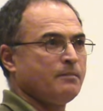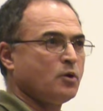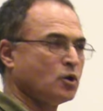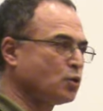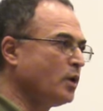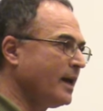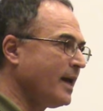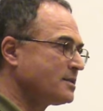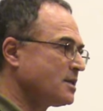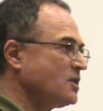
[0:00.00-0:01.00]
Because we
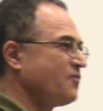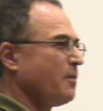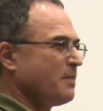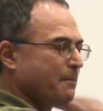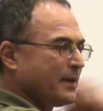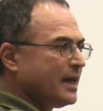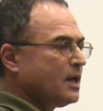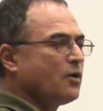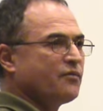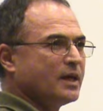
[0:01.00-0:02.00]
raised this from the
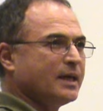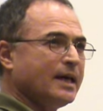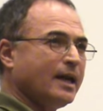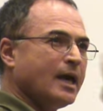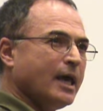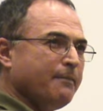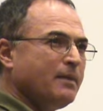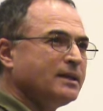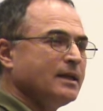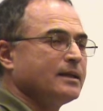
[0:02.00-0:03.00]
beginning of the year,
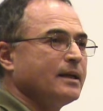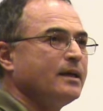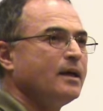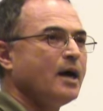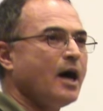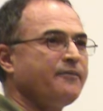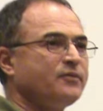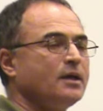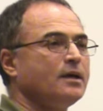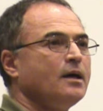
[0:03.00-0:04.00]
immediately
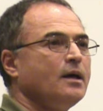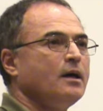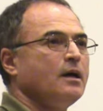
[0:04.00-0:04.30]
after